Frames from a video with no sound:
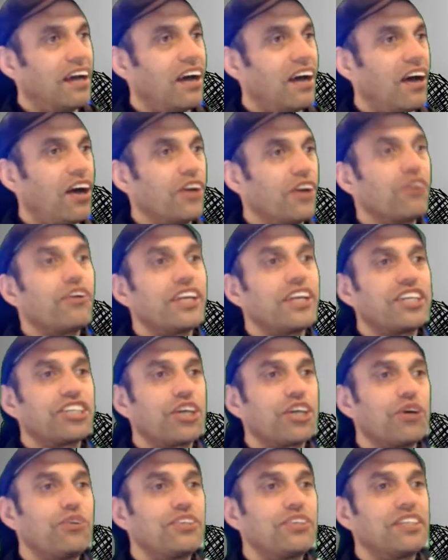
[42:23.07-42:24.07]
I'd already
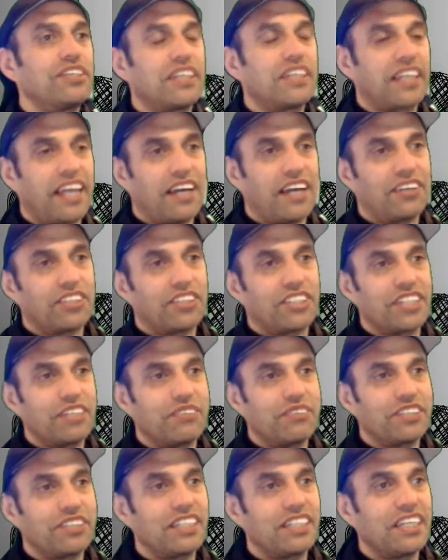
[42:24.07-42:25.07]
chosen the couch that
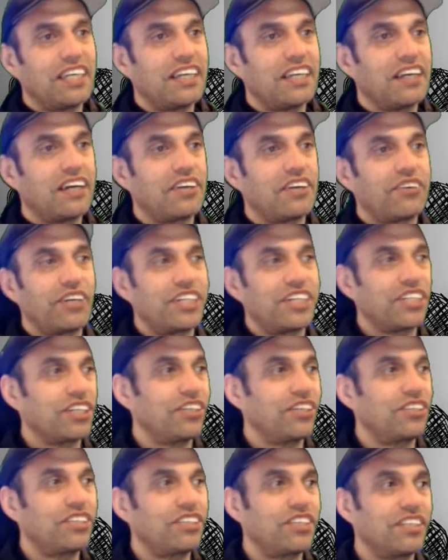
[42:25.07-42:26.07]
was in here, I'd already
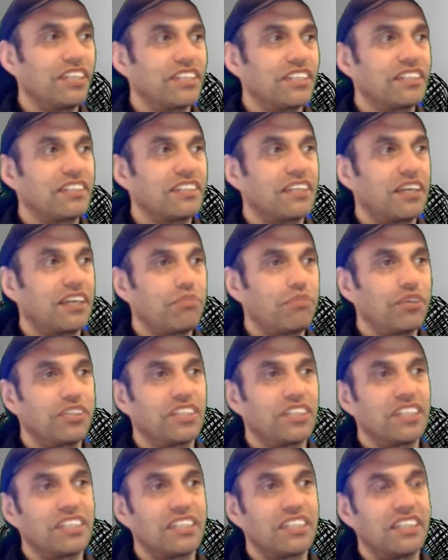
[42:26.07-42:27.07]
chosen this, I put
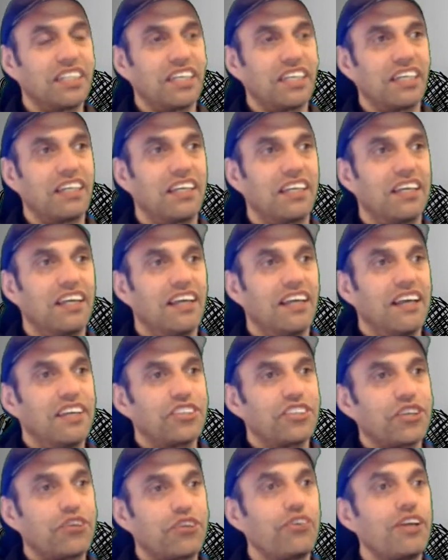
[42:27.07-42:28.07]
this in here.
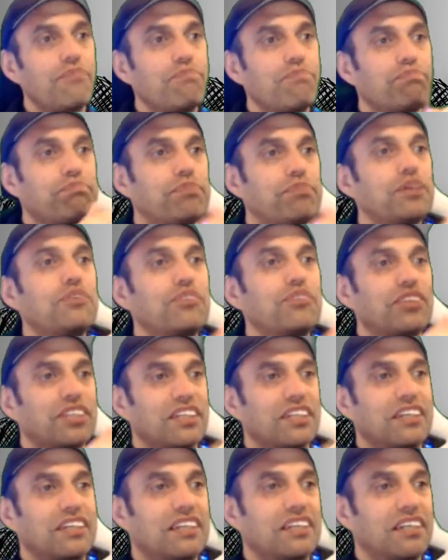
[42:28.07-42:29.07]
So I'd already built
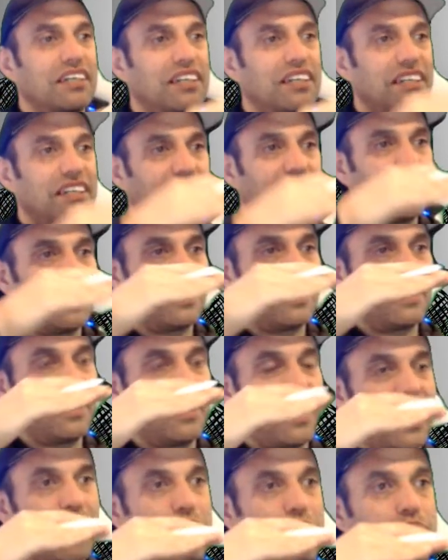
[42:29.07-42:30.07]

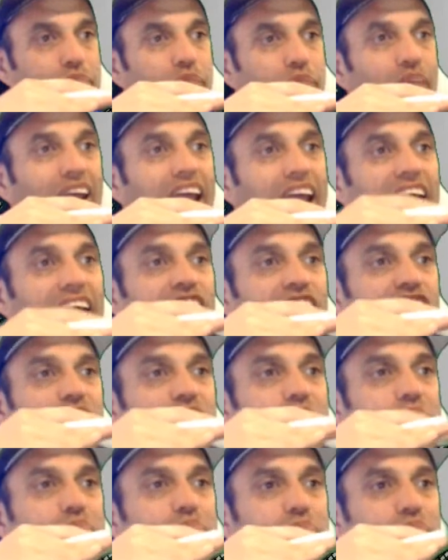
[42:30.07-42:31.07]
a layer of
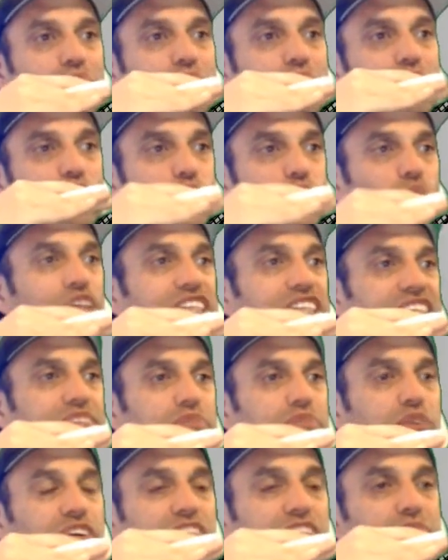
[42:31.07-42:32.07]
choice
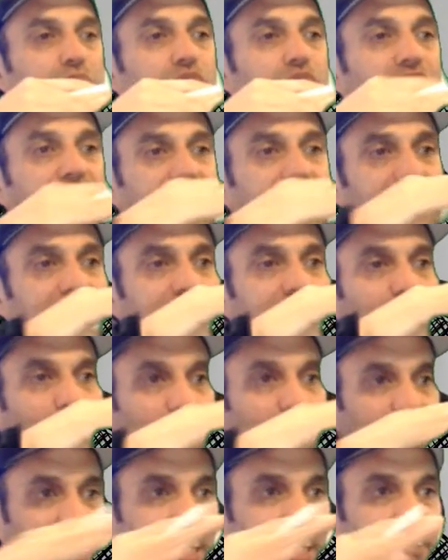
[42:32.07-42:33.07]
supportive biases
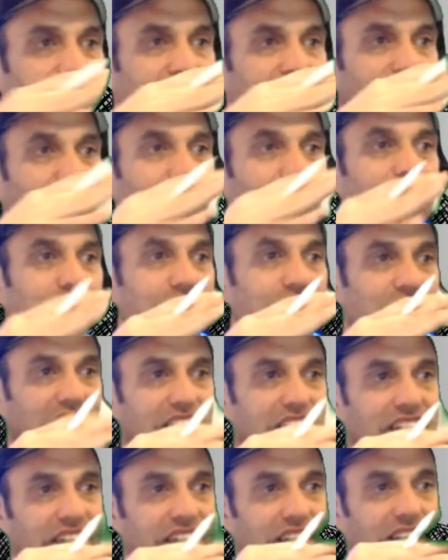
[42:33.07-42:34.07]
within the construct,